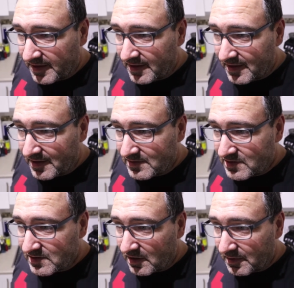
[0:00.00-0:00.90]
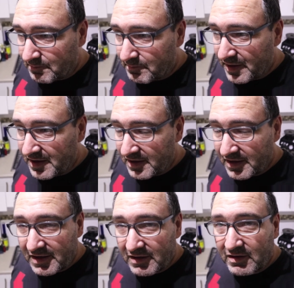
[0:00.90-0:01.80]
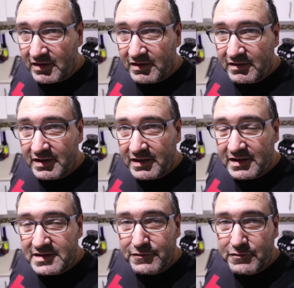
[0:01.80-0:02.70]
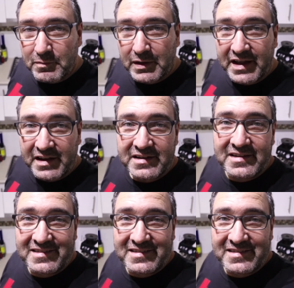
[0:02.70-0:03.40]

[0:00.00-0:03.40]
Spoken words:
It's just like being on a different planet.